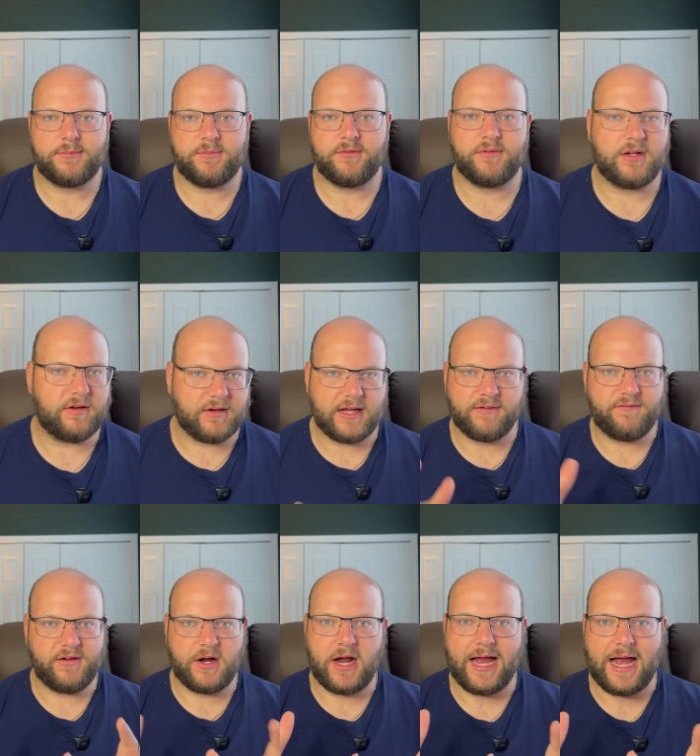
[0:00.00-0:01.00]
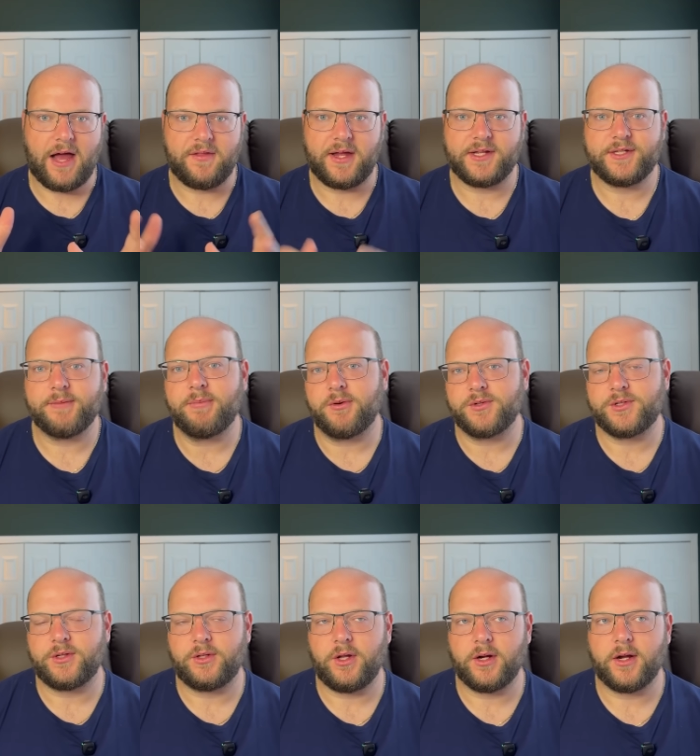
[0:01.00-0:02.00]
and, kind of figure out how that's supposed to
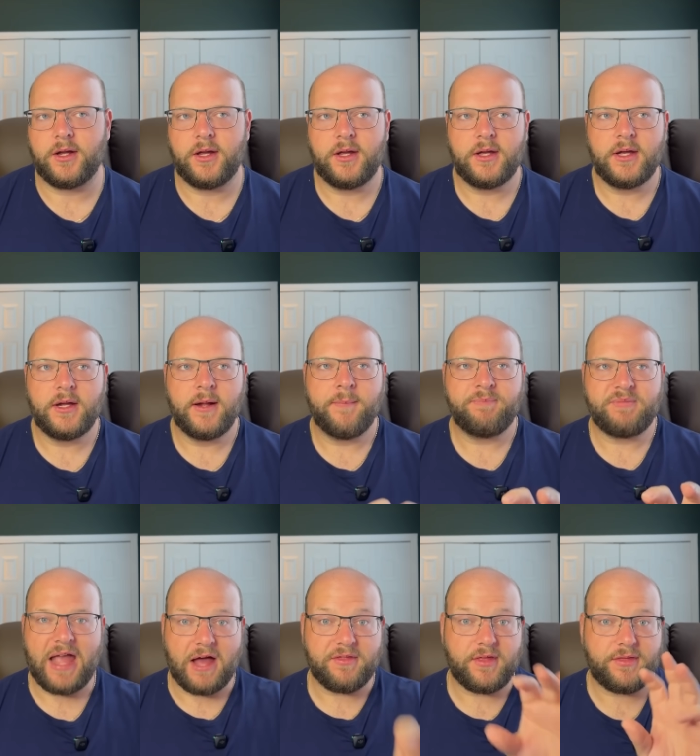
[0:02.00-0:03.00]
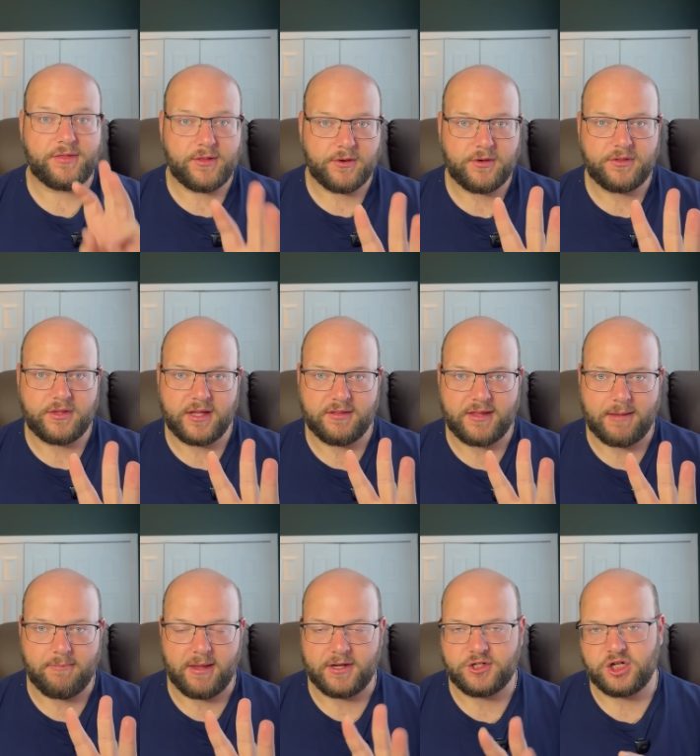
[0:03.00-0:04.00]
look. Now, the third thing they
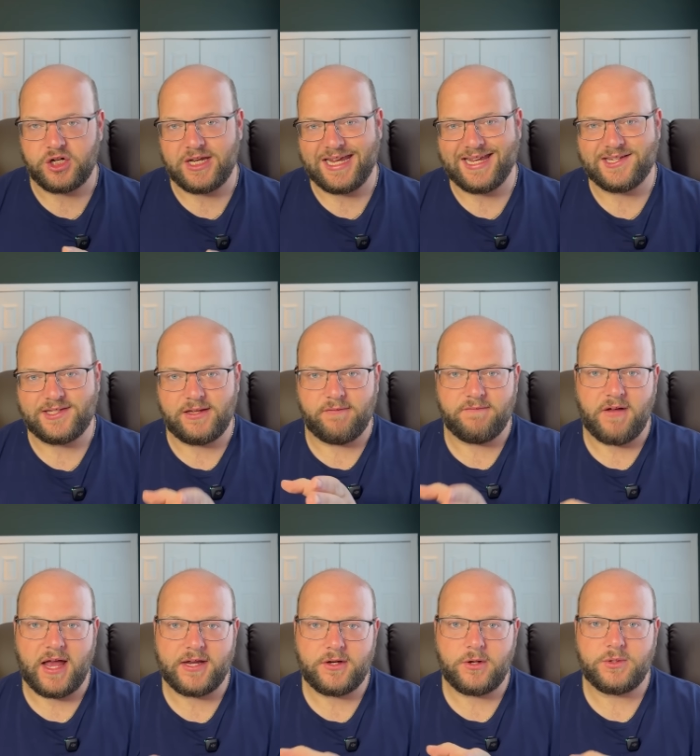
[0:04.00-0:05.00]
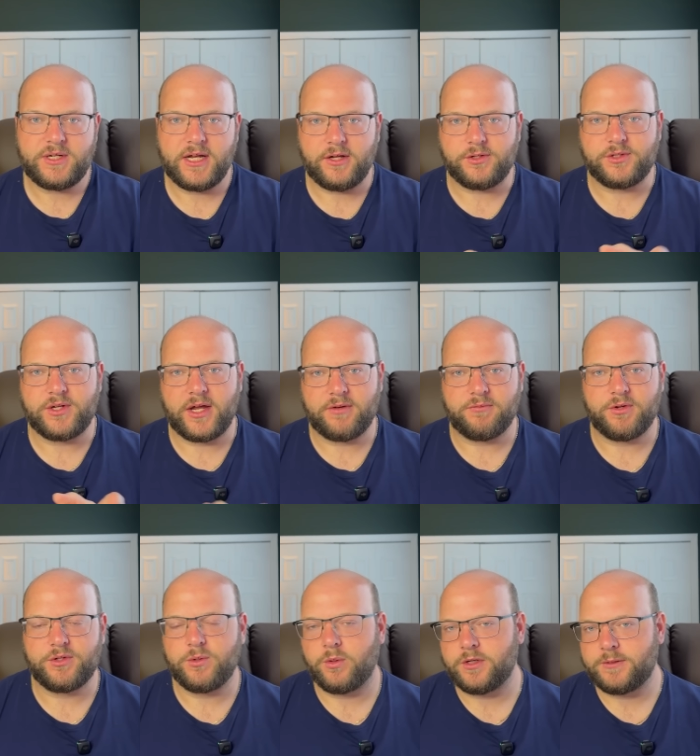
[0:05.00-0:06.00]
mention is the Fine Hotels and
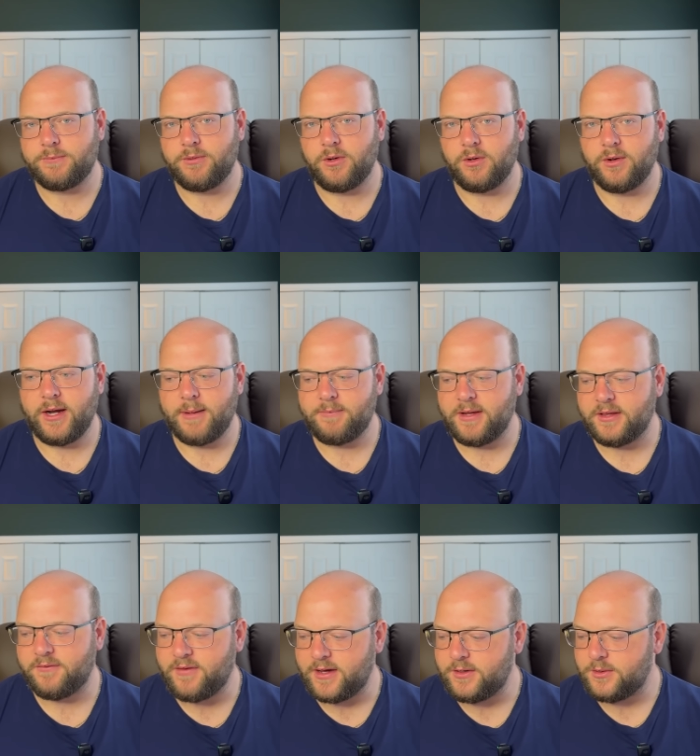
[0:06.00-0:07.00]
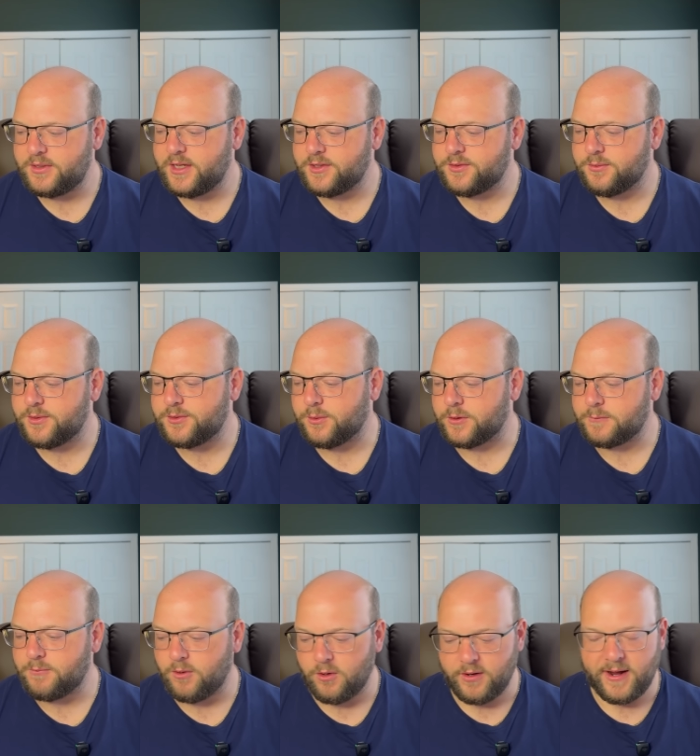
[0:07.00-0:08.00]
Resorts program. Now, the Fine Hotels and Resorts
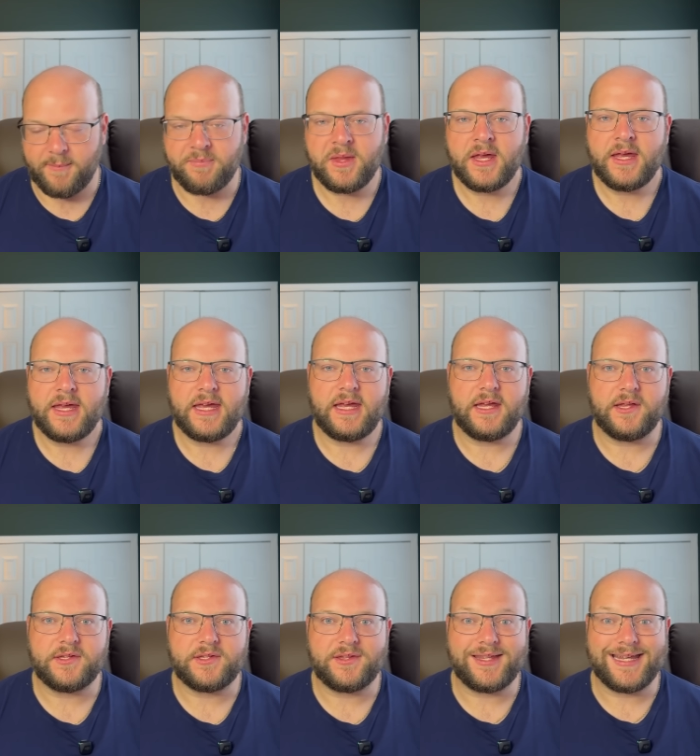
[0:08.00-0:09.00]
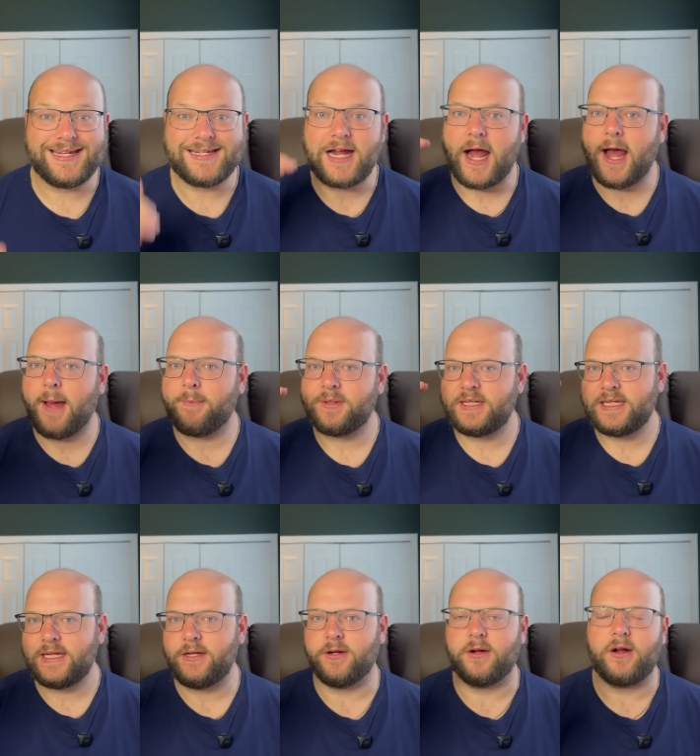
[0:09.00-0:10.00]
program is the top
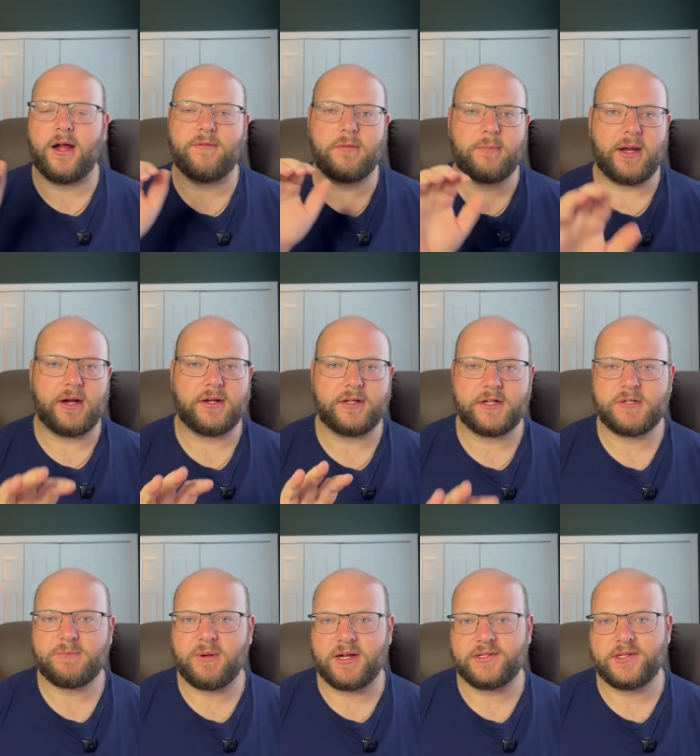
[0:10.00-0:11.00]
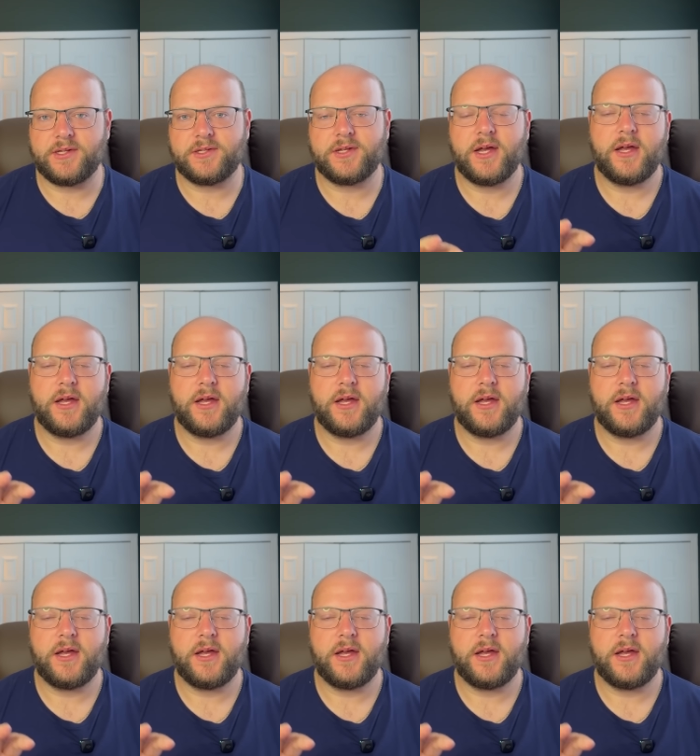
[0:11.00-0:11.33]
tier of American Express's